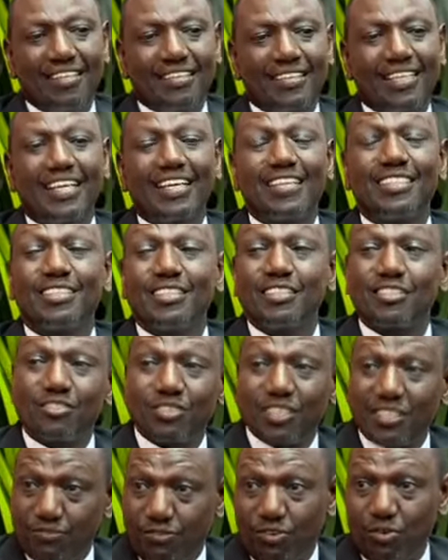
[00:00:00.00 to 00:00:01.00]
the case is
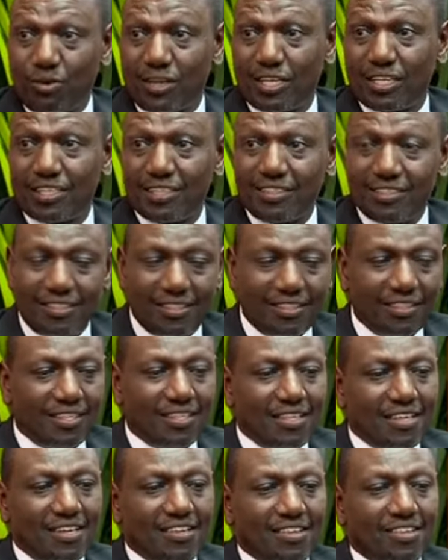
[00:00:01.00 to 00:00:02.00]
straightforward.
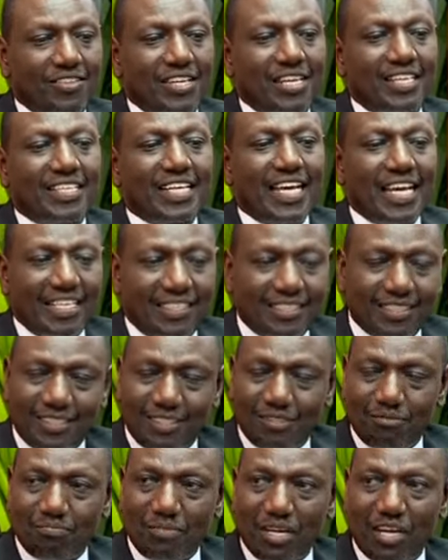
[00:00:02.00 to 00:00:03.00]
The debt
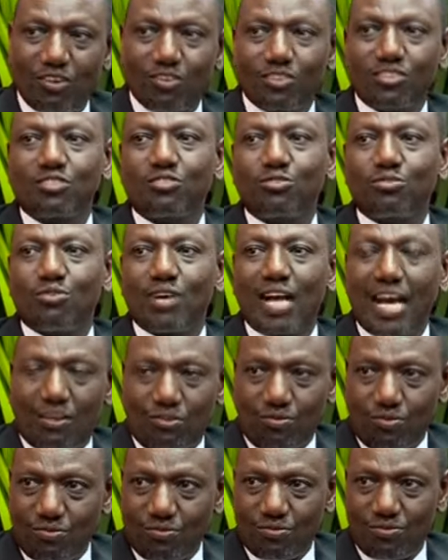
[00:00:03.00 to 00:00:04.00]
belonged to Kanu.